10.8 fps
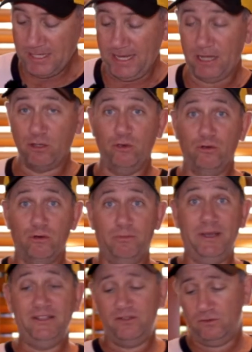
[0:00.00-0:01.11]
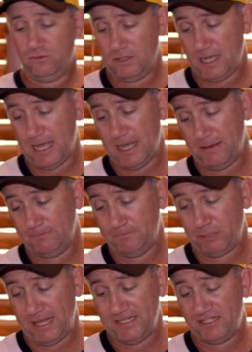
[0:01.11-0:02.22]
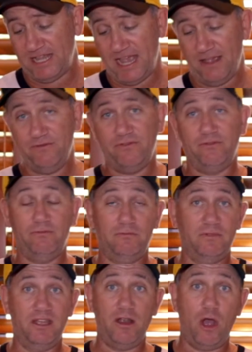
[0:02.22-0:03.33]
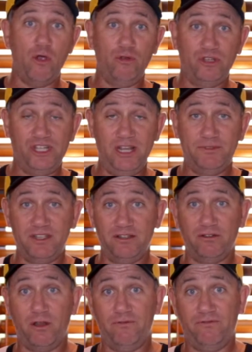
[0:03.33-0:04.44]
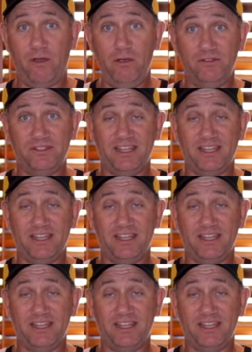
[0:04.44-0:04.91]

Now, Google Pixel plans to have their own chips in their own phones.